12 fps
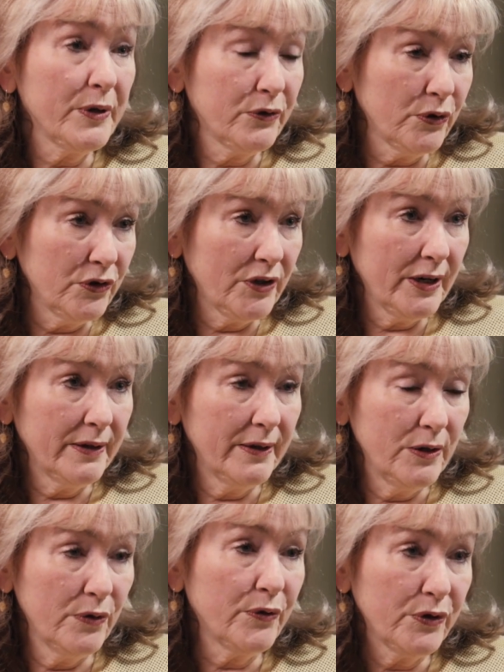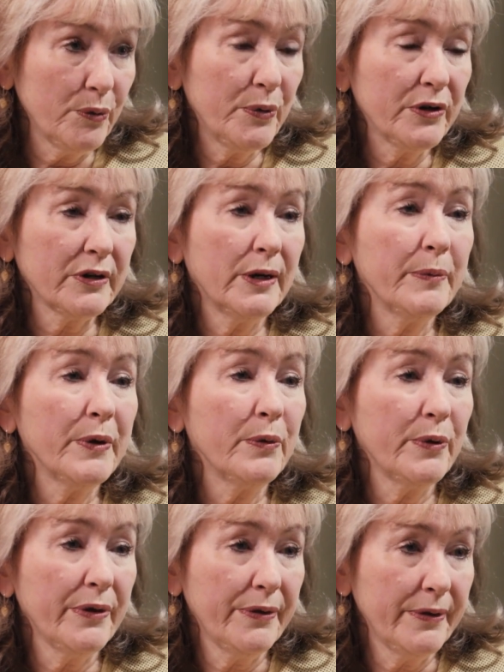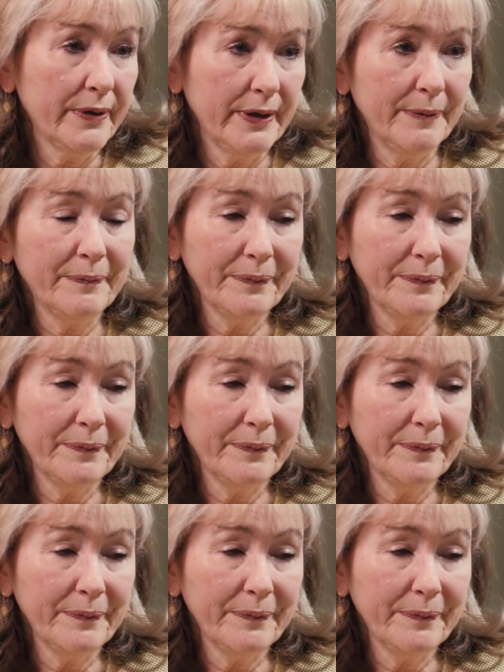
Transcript: research at the University of British Columbia with